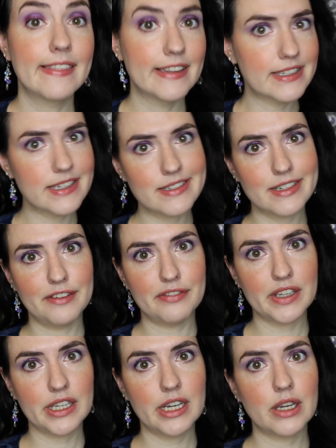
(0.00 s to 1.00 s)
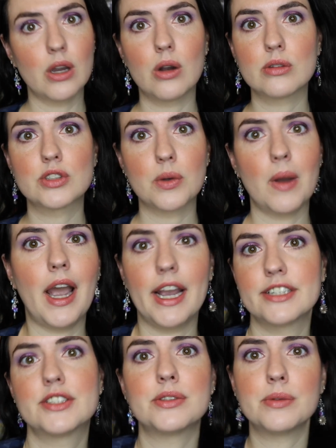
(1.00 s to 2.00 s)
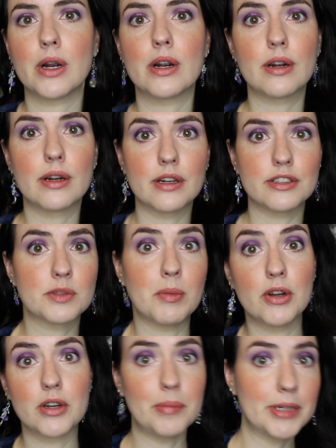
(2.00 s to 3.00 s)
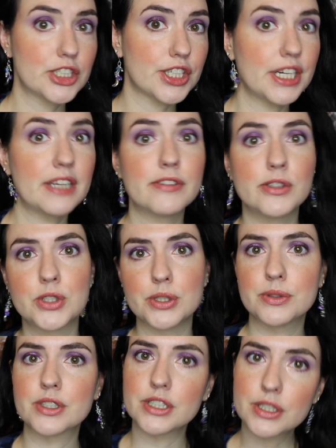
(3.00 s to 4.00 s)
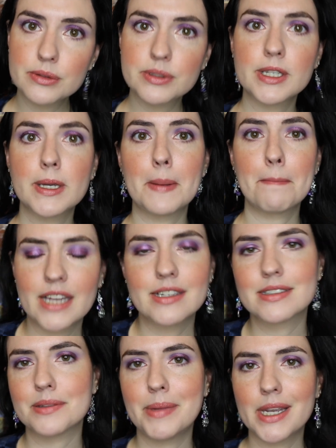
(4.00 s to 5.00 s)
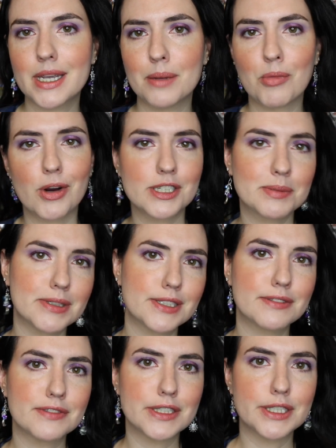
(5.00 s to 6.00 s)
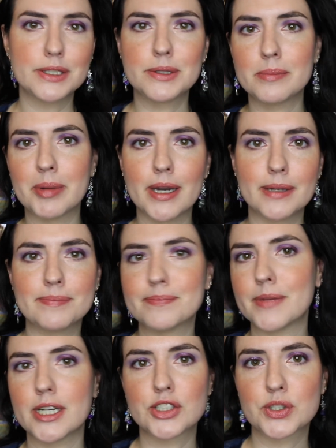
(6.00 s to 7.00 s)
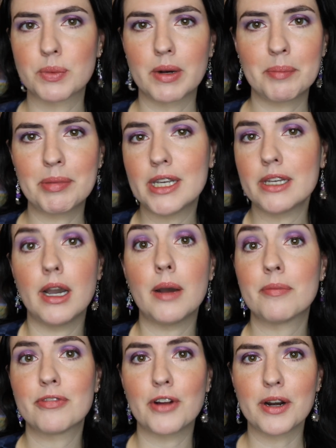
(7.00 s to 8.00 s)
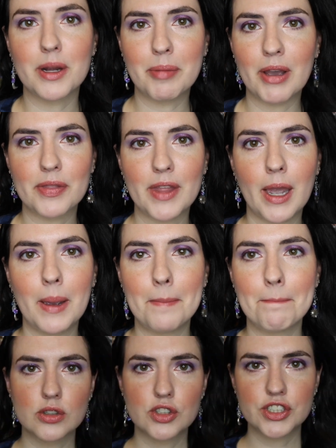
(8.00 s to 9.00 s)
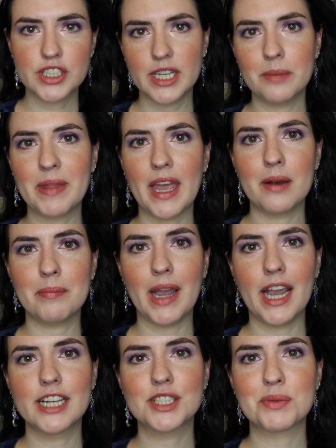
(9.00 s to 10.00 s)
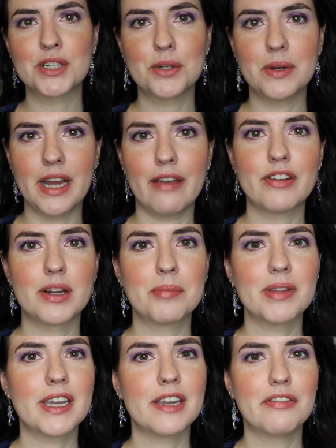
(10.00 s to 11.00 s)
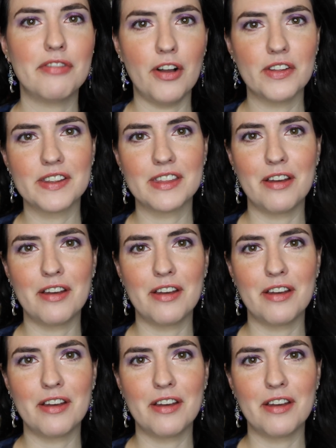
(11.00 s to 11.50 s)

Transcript: This is an affiliate code, so I do earn a small commission if you choose to use it. It doesn't make it more expensive for you, but I just want to be upfront about that. So just keep that in mind when you inevitably fall in